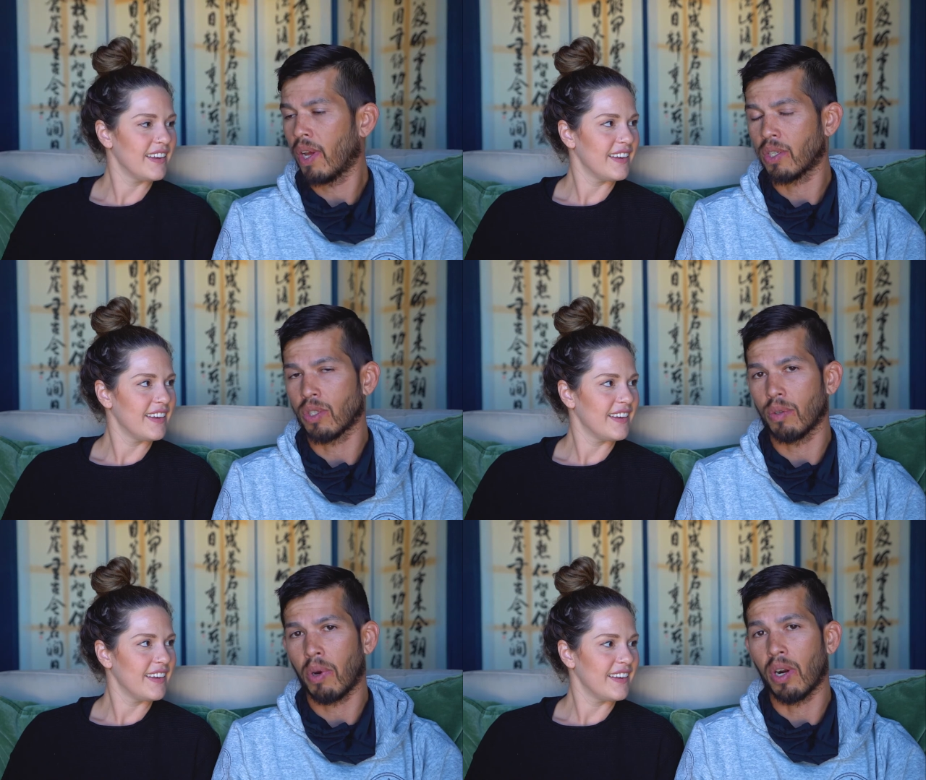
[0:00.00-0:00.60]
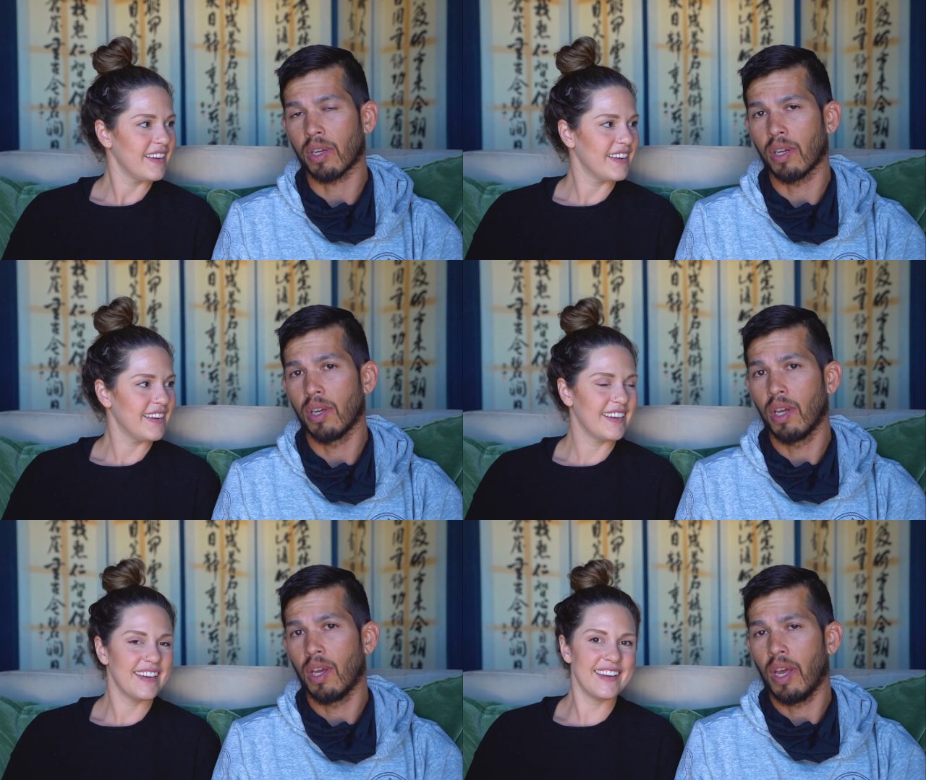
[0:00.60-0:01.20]
Speaker 1: National Park.
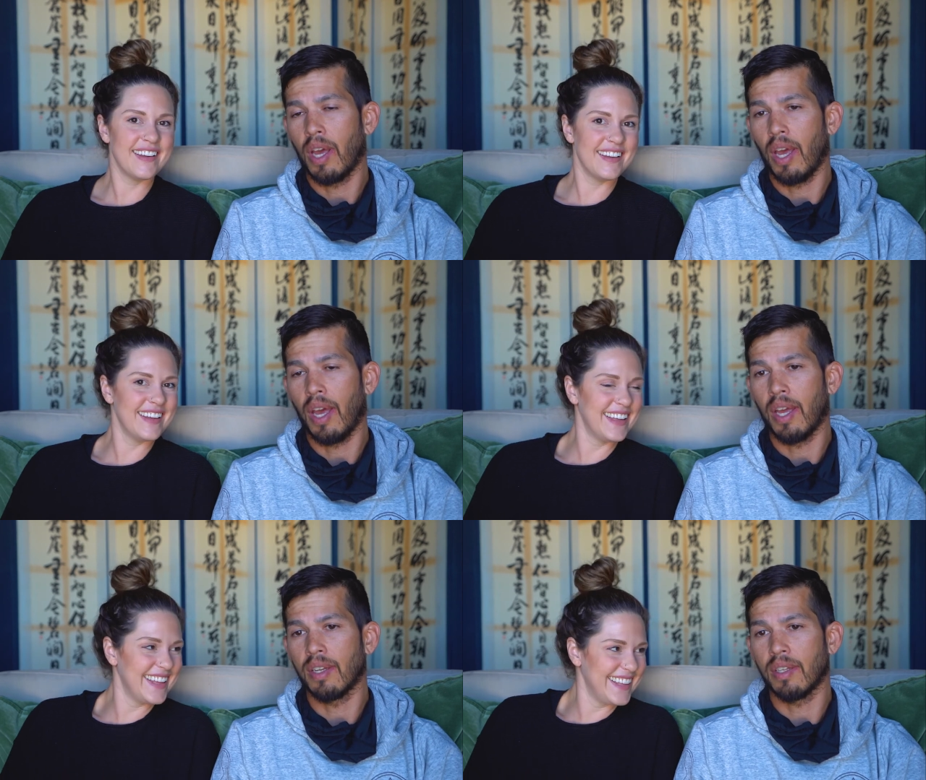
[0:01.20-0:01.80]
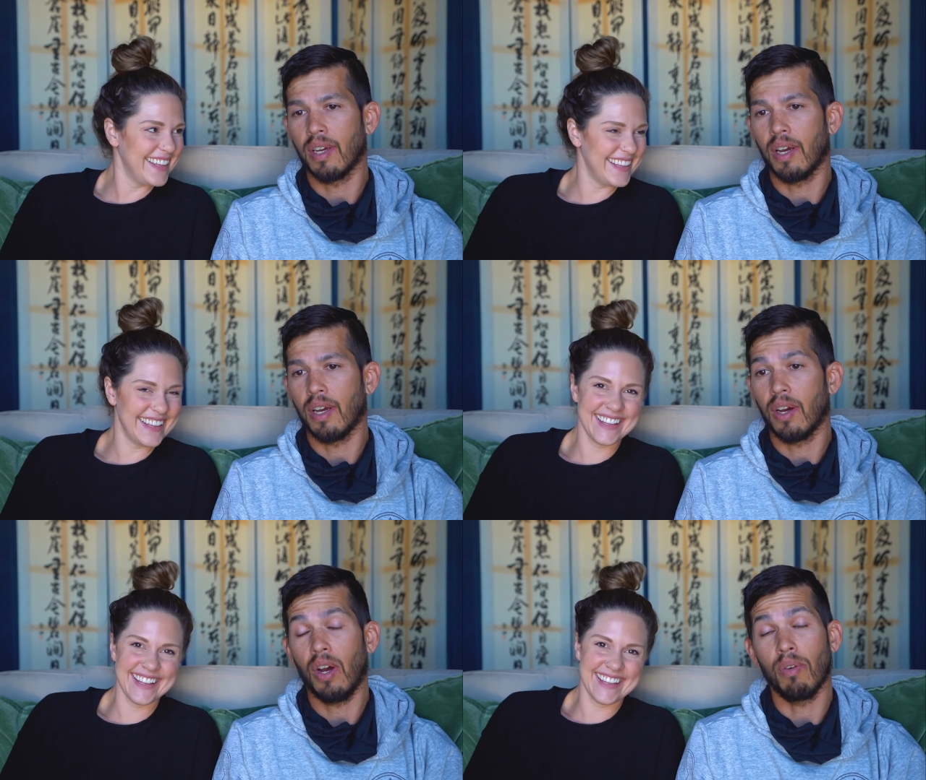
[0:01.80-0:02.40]
And uh,
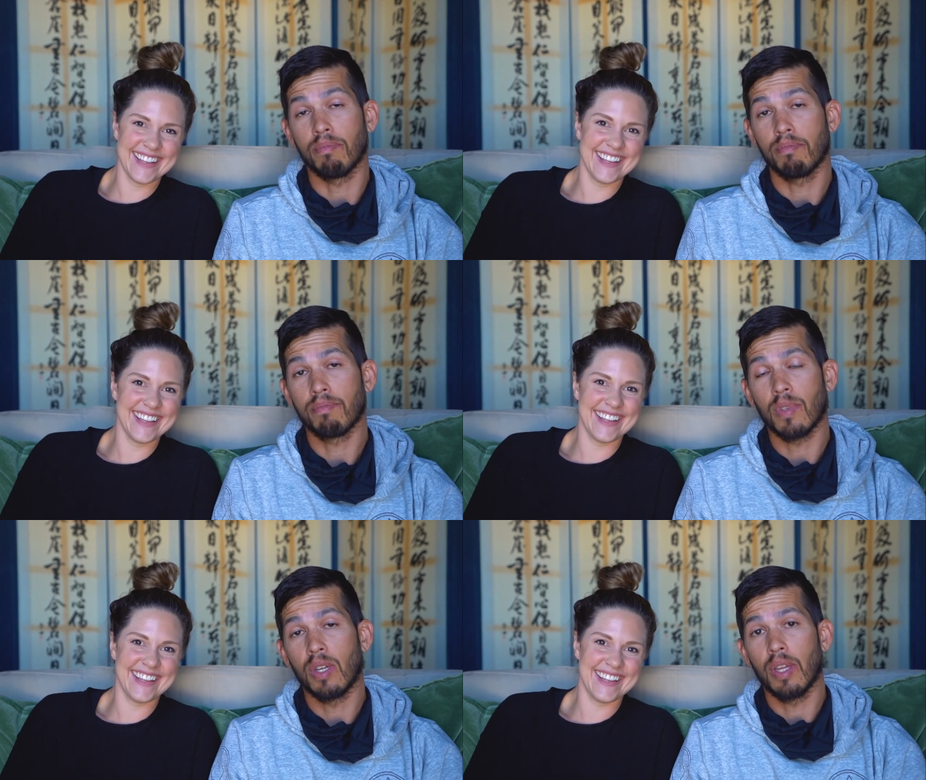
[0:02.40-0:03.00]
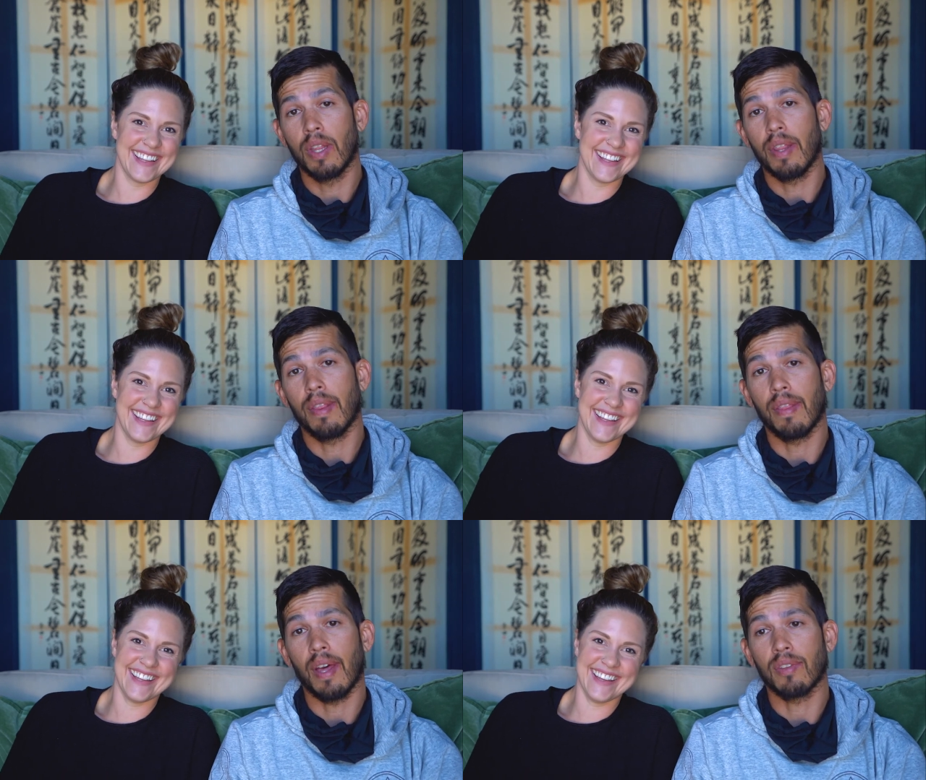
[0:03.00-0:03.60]
oh,
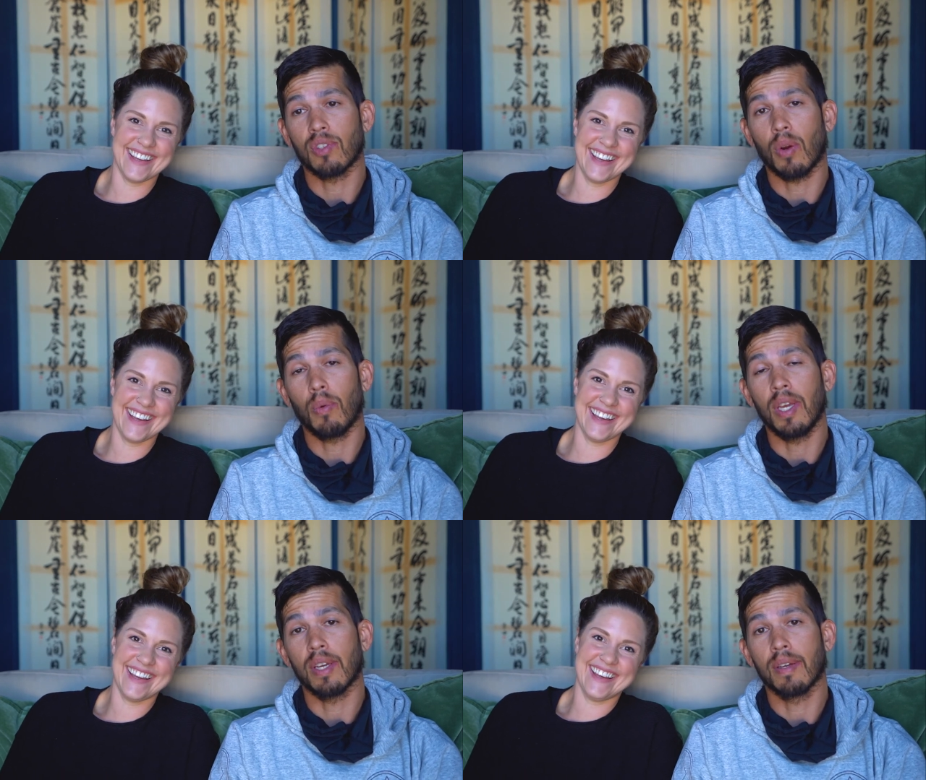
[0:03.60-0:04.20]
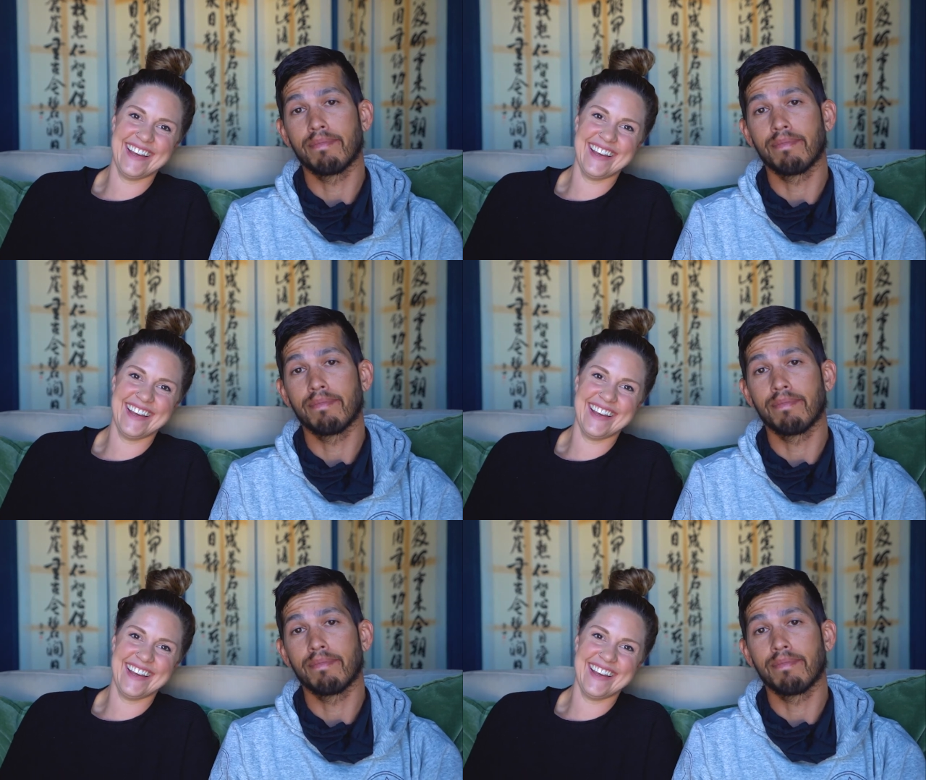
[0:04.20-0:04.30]
that's our week.